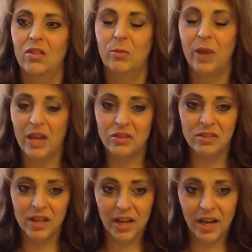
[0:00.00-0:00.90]
the
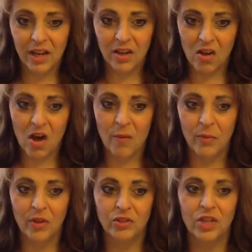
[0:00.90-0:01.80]
pages that I had
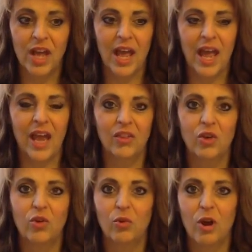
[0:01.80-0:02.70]
accomplished, and
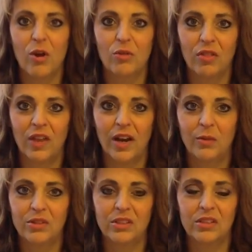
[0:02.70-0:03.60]
the growth that I
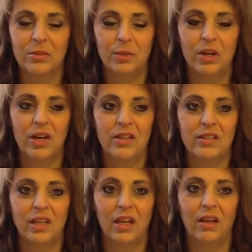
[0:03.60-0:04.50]
was
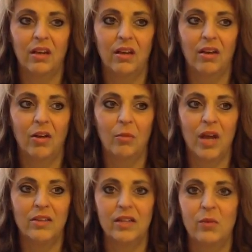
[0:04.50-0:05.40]
experiencing
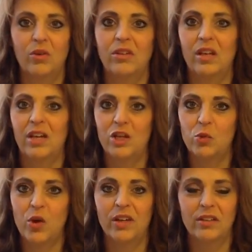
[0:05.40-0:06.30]
as I would get
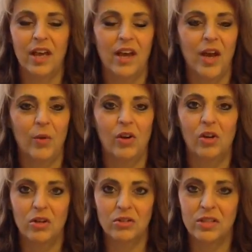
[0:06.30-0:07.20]
each one done. I would
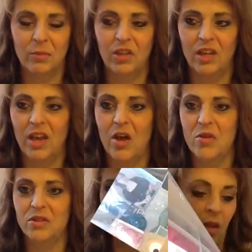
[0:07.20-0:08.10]
learn something
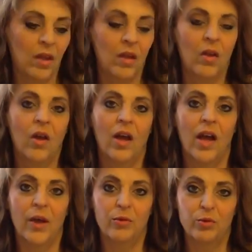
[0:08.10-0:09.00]
else. And so
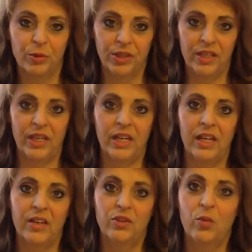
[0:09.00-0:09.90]
I was really getting
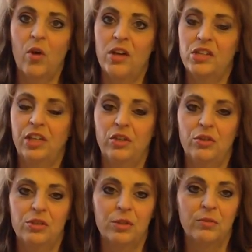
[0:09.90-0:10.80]
into watching
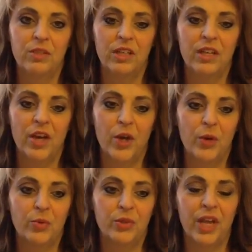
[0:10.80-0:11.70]
YouTube
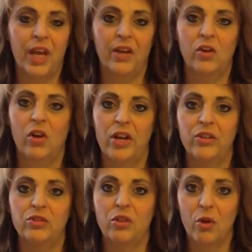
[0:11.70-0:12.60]
videos and
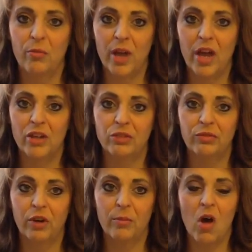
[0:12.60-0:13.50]
learning so much
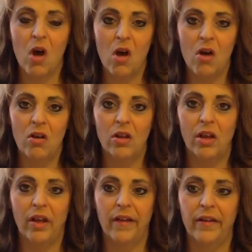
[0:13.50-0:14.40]
from all
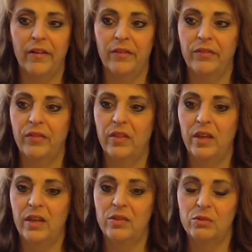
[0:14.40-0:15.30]
of
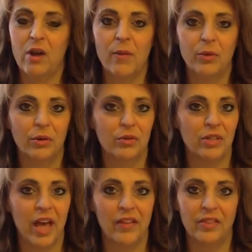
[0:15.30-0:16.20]
the scrapbookers
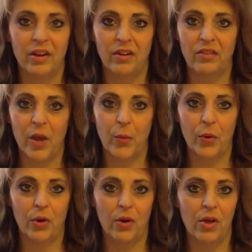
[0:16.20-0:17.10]
out there that
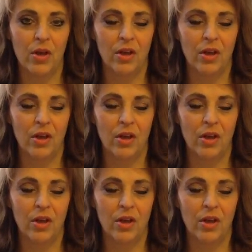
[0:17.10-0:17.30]
were